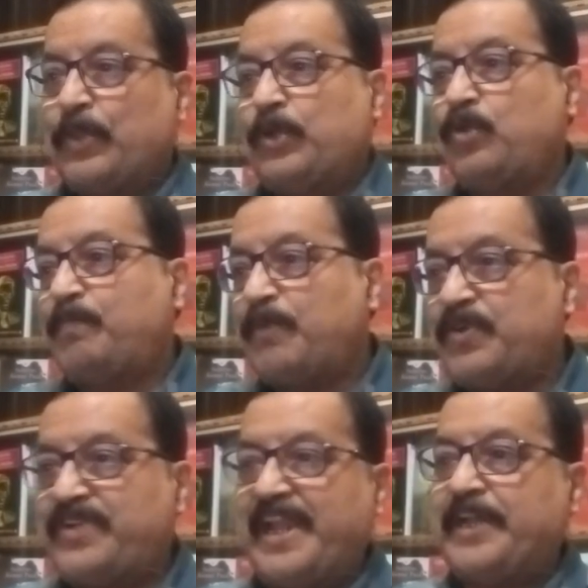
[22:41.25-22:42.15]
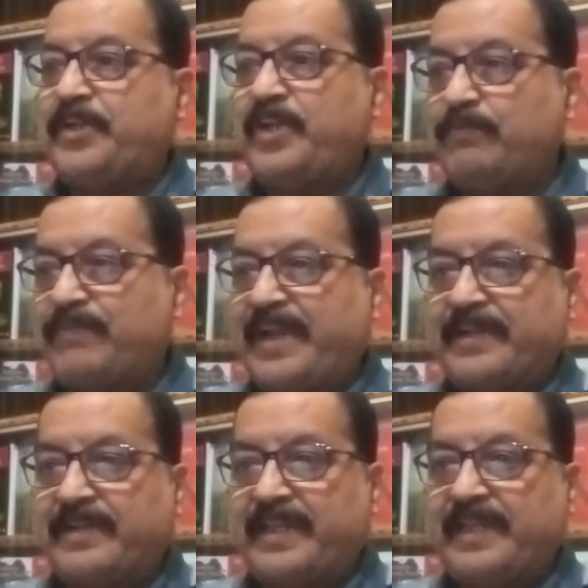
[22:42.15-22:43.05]
To put it
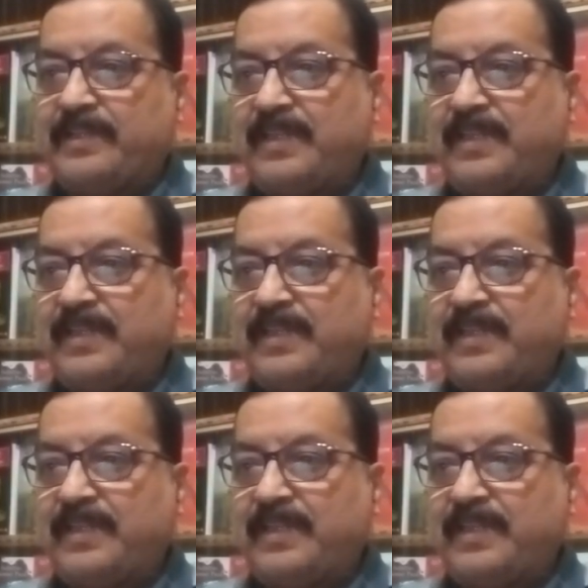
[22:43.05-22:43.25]
differently,